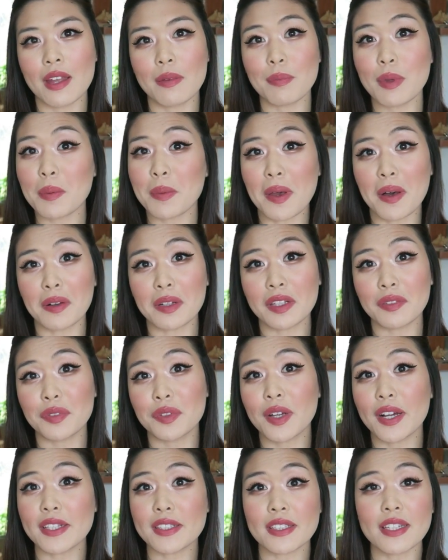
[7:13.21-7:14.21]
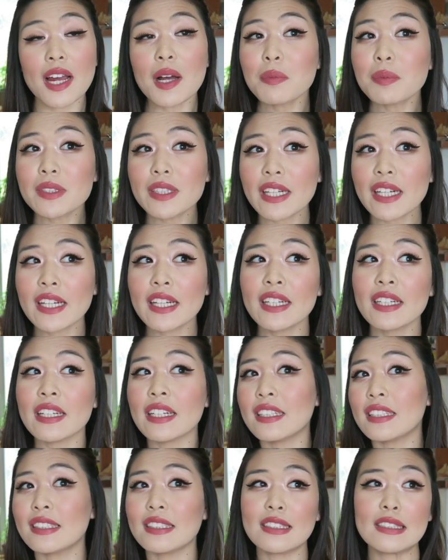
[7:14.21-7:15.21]
and maybe I'll give you guys an update
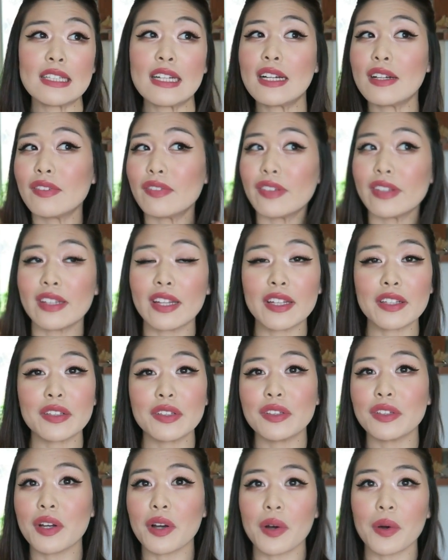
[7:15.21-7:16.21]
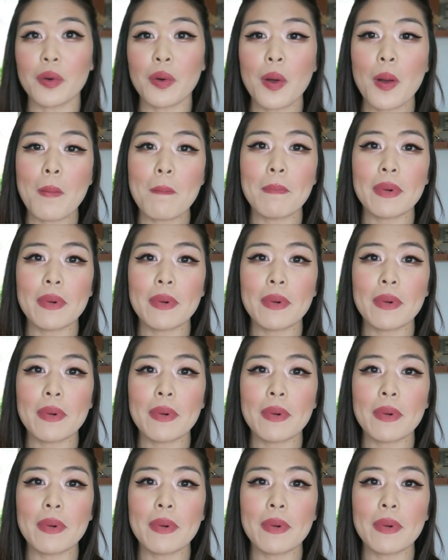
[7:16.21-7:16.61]
and stuff and let you know.